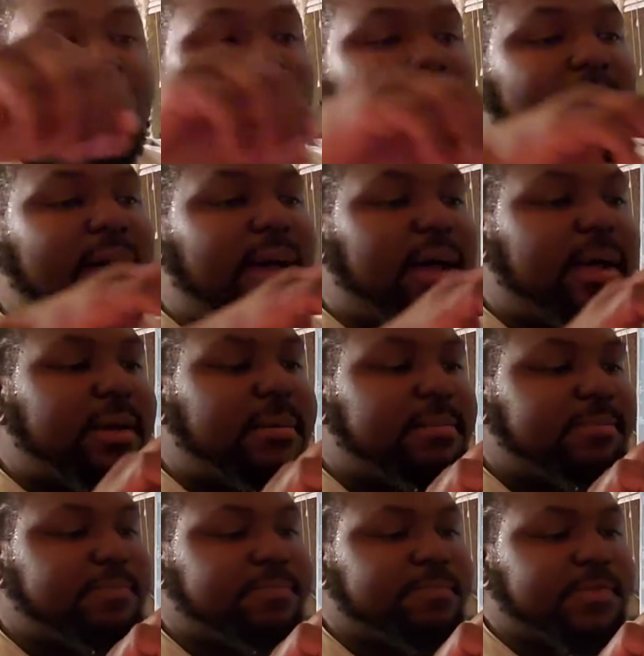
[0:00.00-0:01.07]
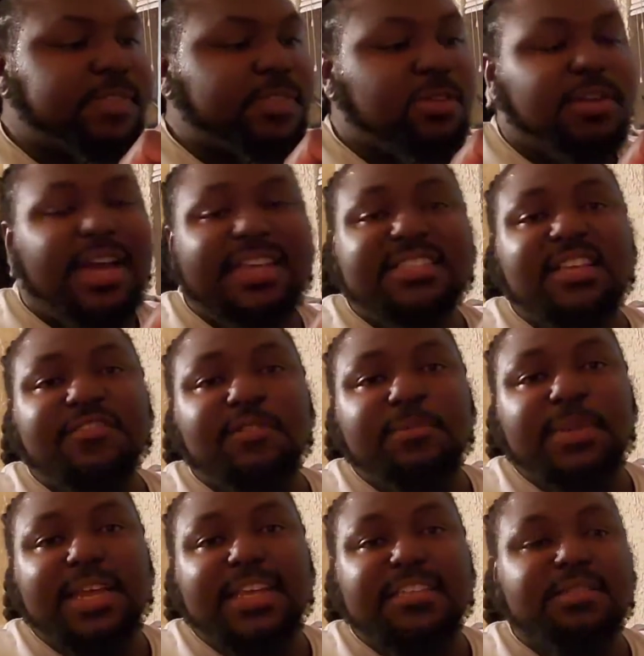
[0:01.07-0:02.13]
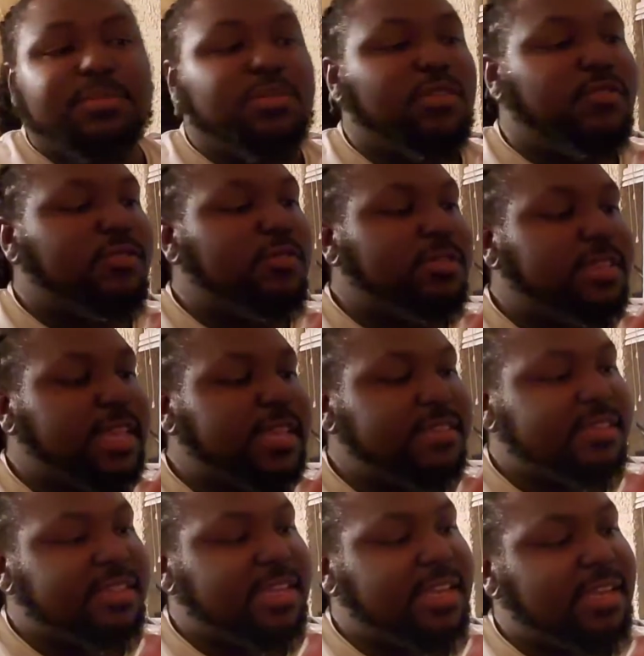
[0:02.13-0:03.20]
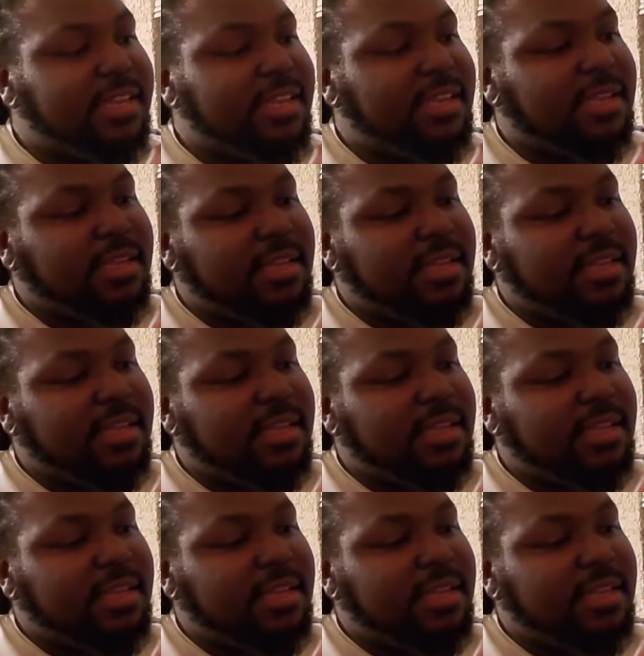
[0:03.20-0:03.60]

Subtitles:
you guys have a blessed, beautiful day today.